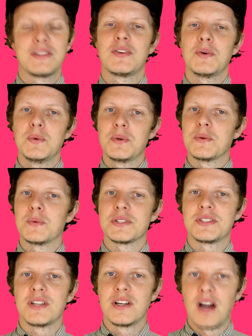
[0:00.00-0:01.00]
But Thor
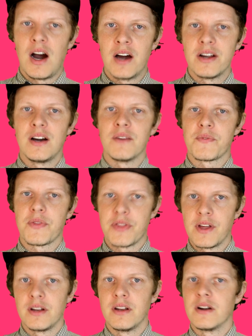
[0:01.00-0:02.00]
was the god of
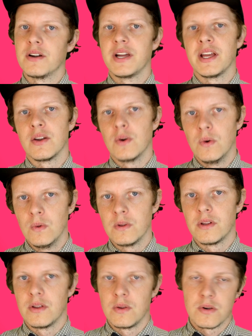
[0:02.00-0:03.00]
thunder in
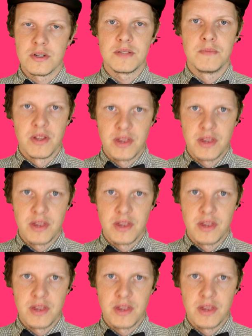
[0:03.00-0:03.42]
Old Norse